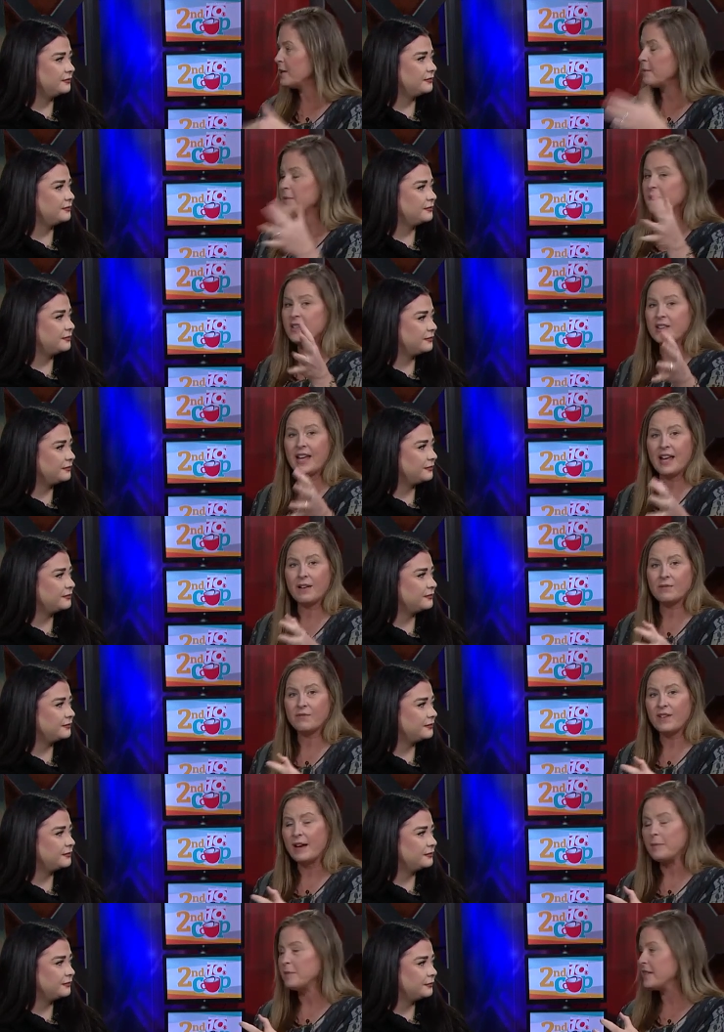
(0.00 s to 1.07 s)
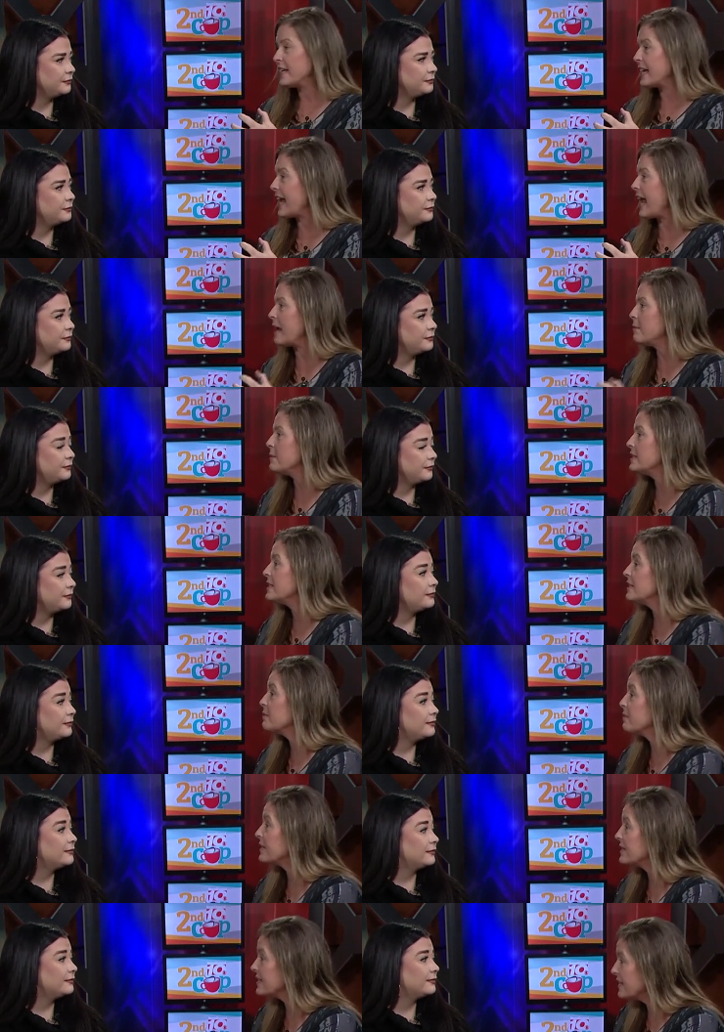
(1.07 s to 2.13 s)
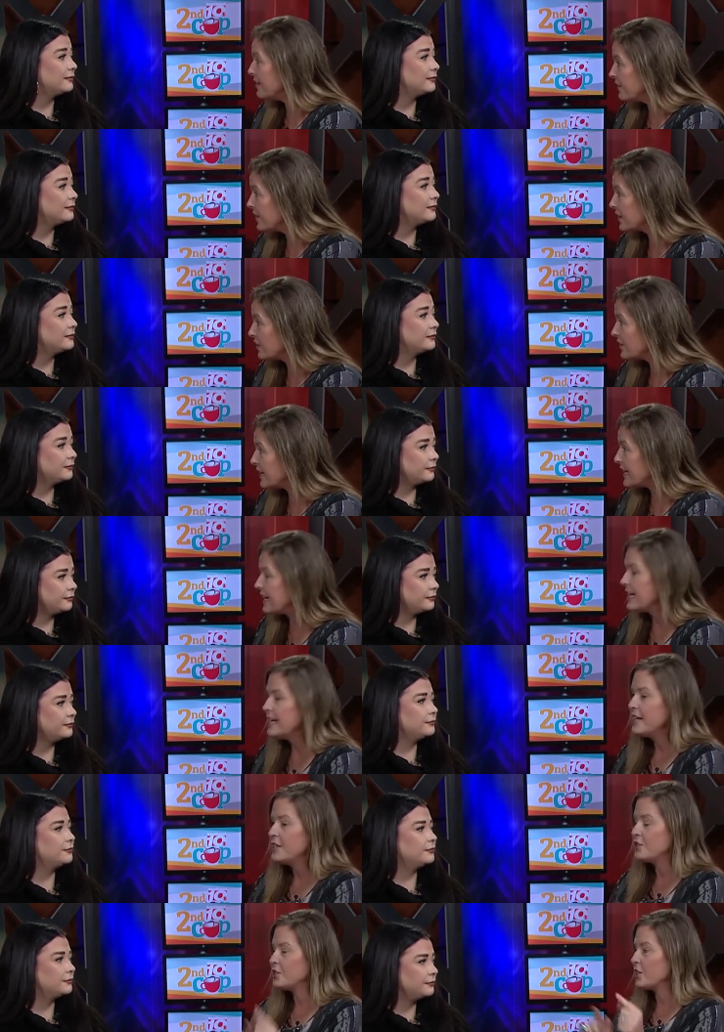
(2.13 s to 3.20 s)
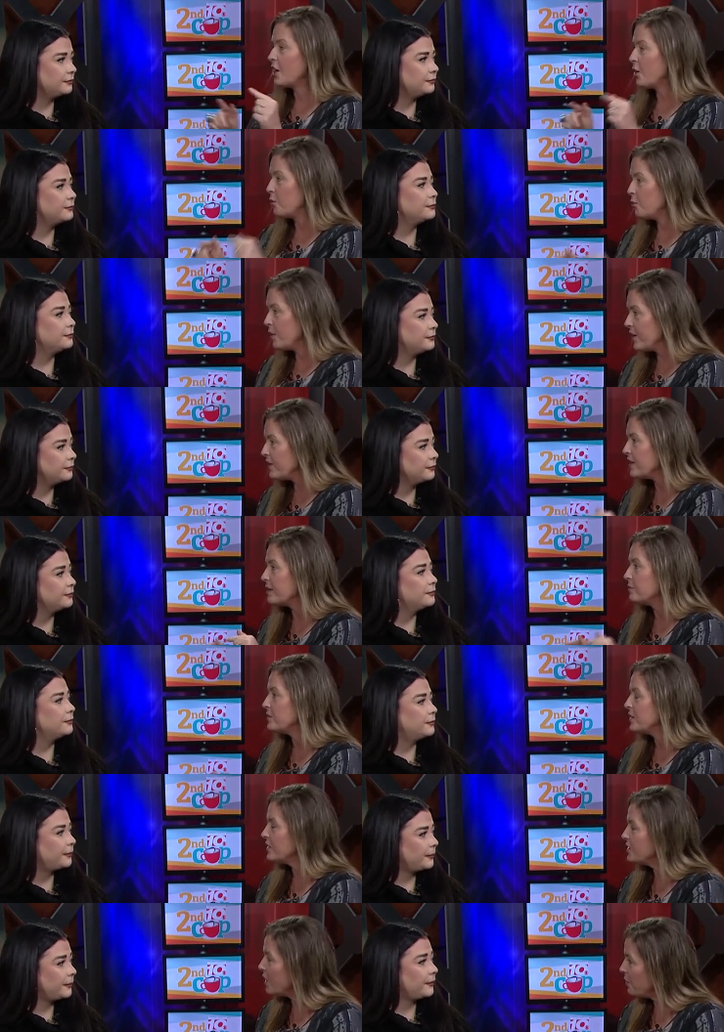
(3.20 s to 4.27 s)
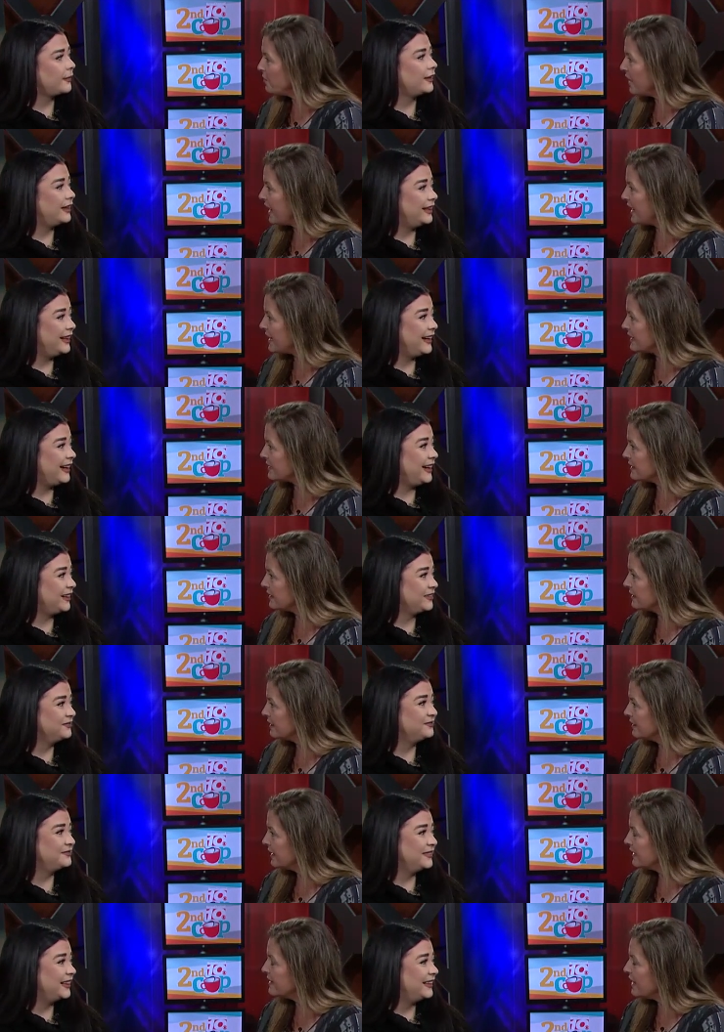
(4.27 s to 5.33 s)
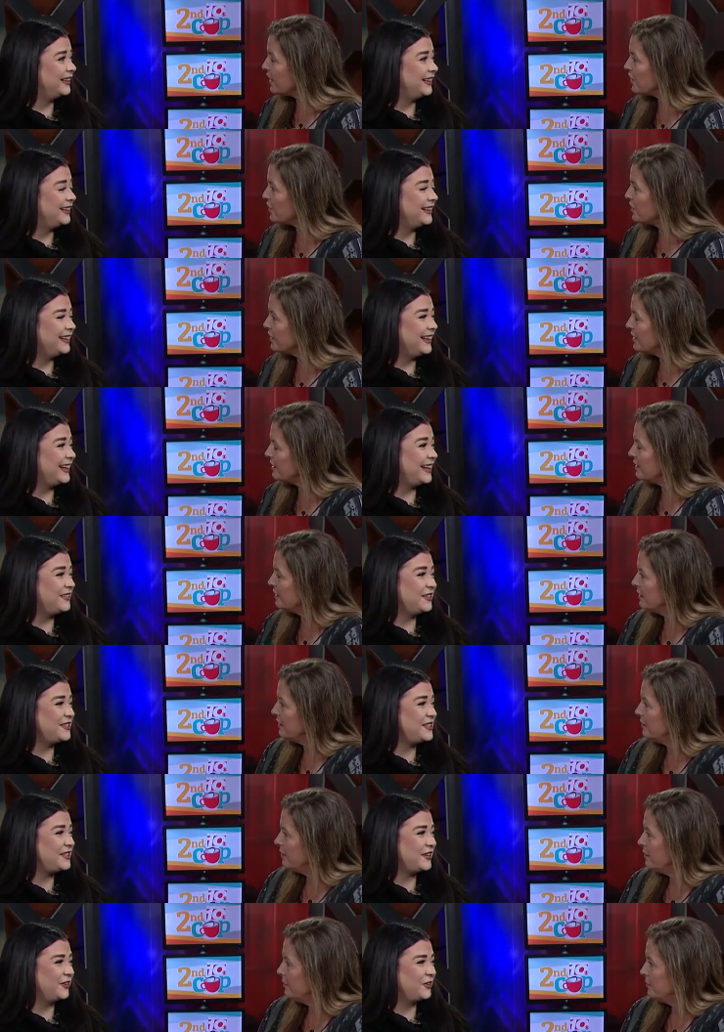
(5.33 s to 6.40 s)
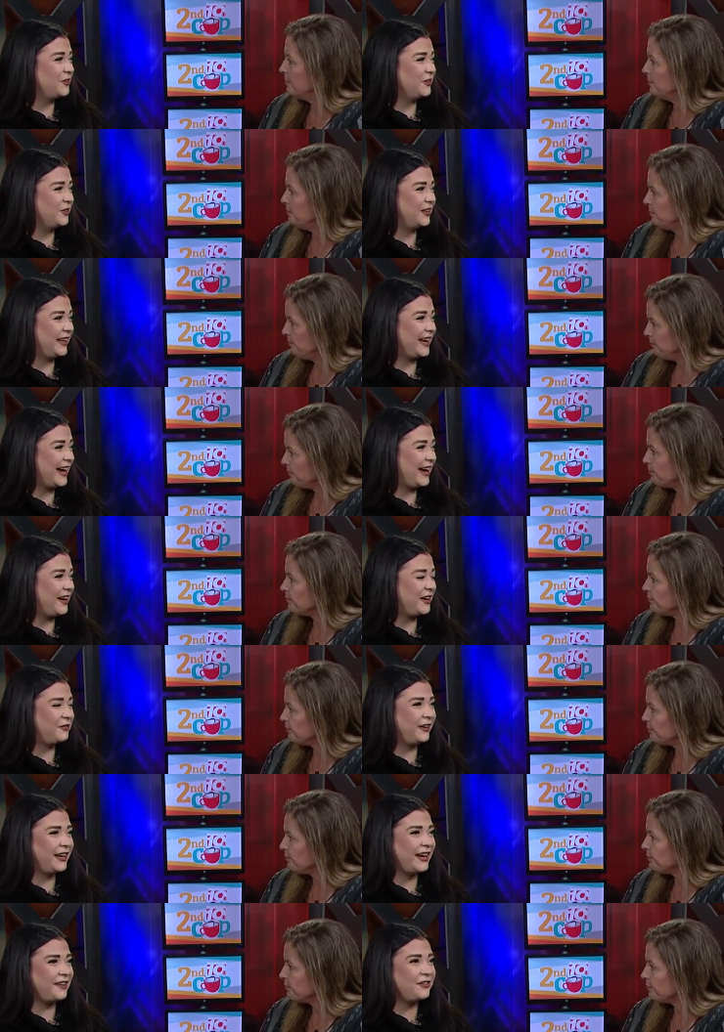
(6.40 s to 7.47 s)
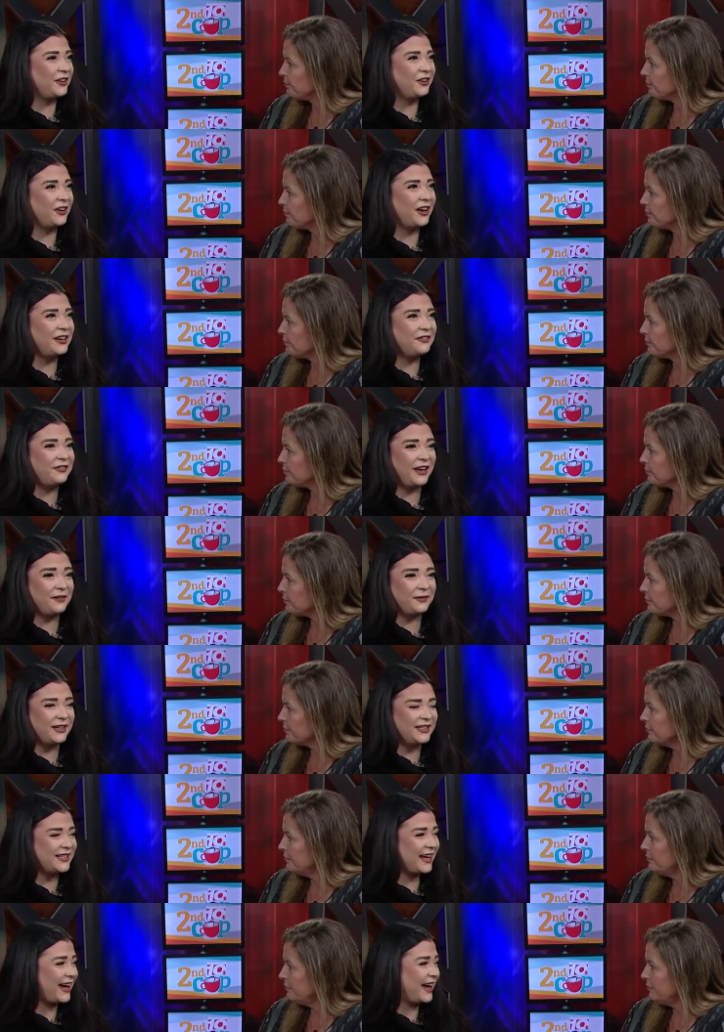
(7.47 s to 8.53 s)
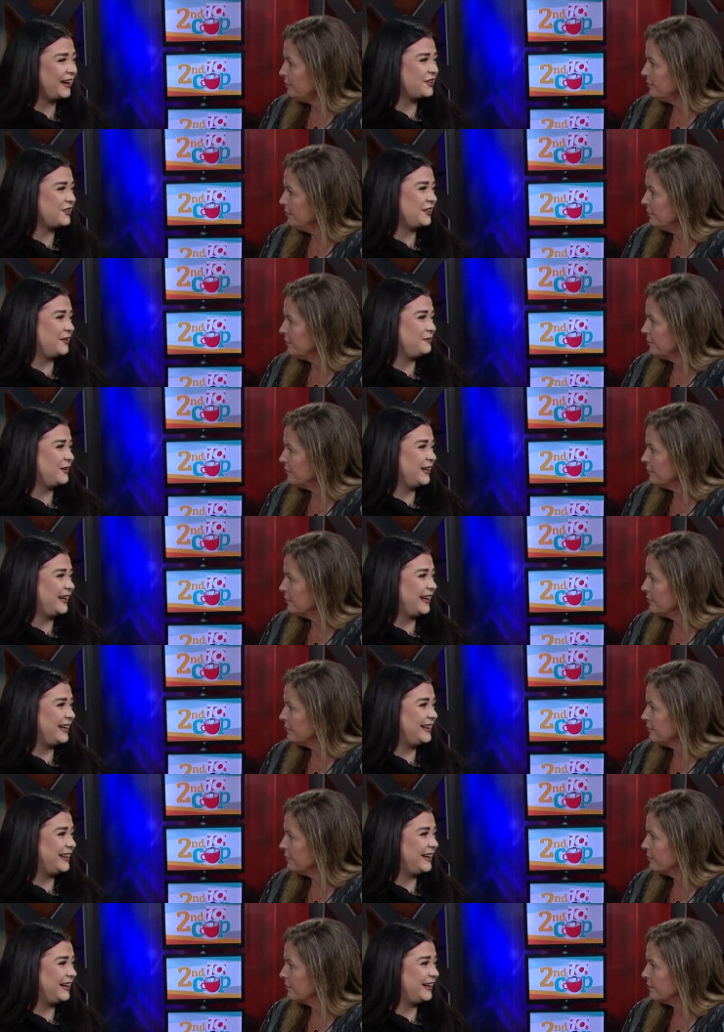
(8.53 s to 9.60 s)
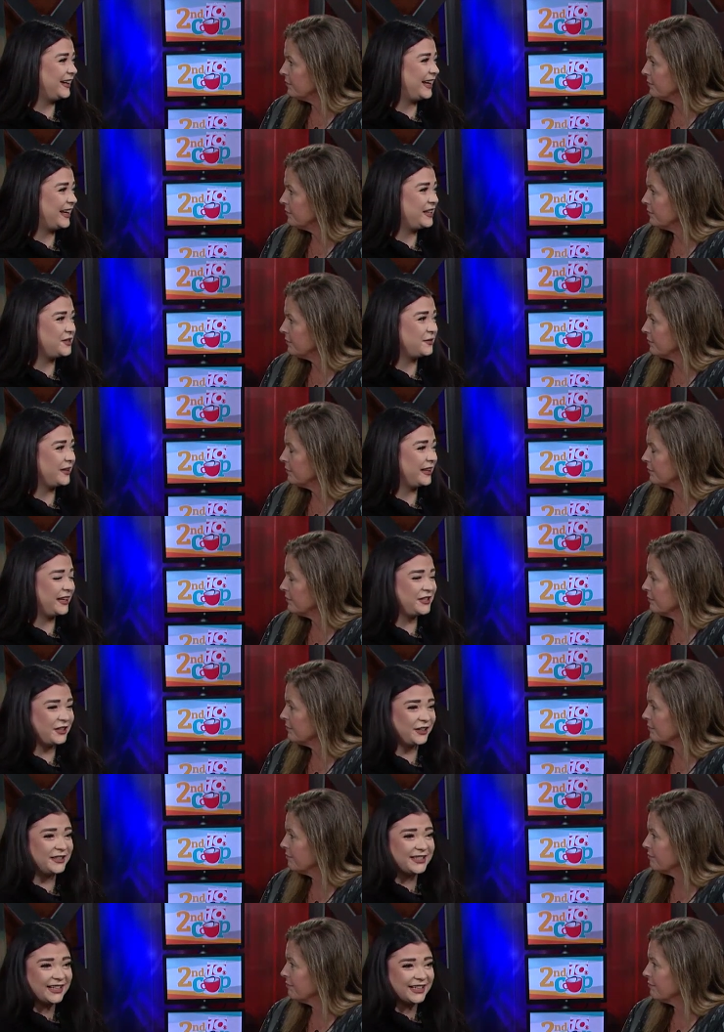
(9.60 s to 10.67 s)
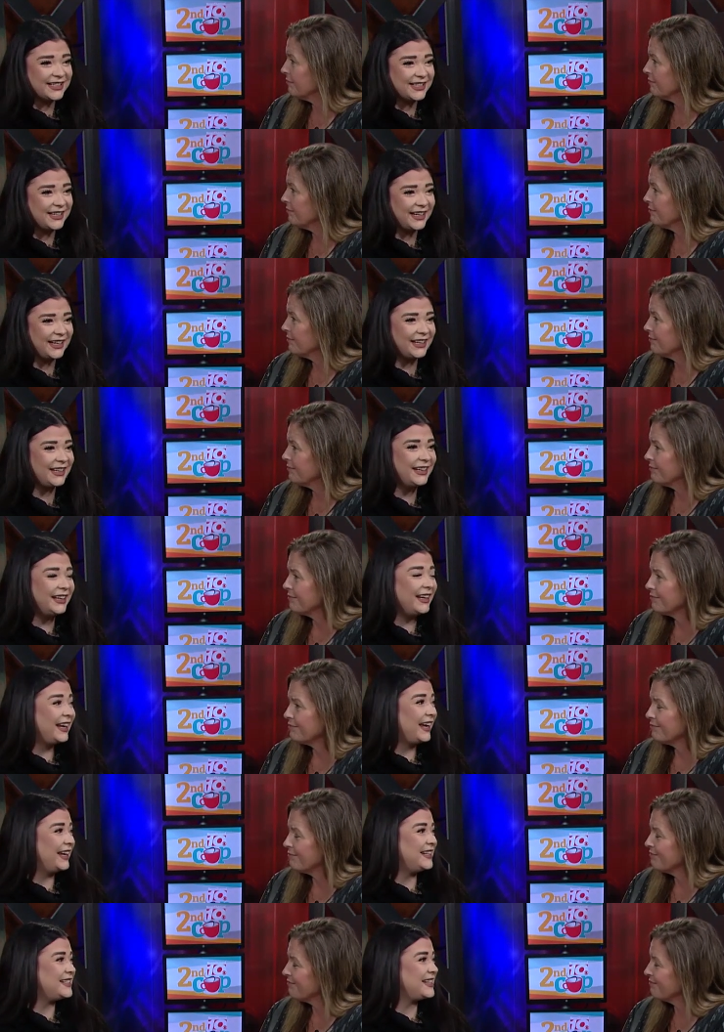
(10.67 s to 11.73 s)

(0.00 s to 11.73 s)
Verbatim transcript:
Speaker 1: it, but then they had family that came in specifically to go with them to donate. Yeah. Isn't that good?
Speaker 2: It was so cool. Yeah, we have a lot of families that actually bring in their kids when they turn 16. It's